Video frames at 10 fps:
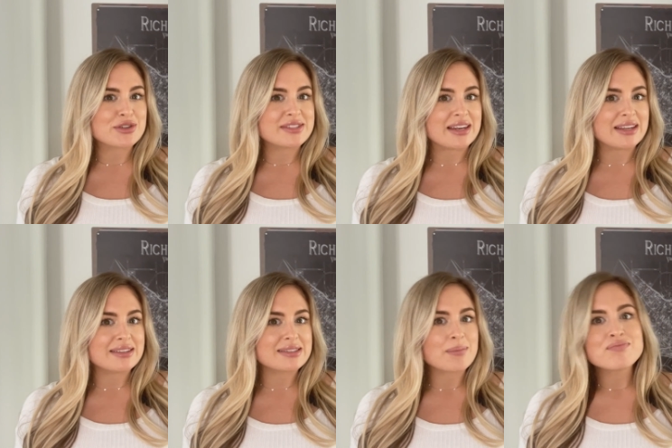
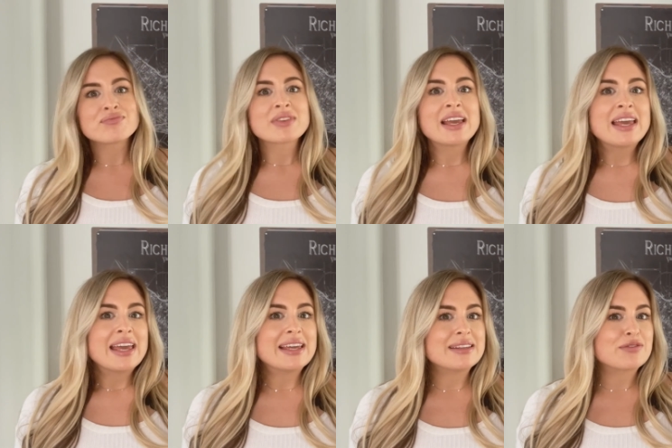cities.
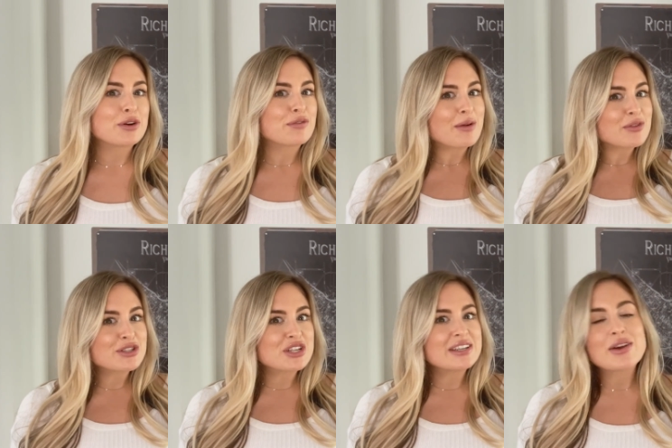If you're from
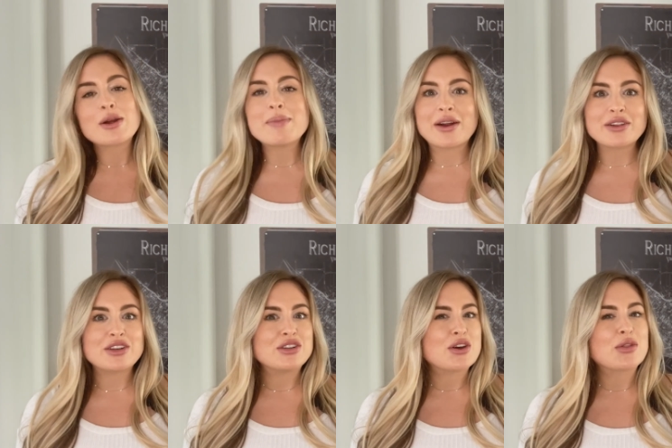Virginia or
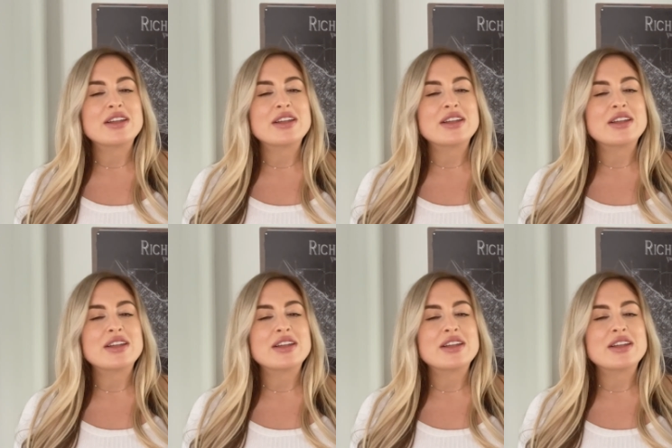Maryland, you know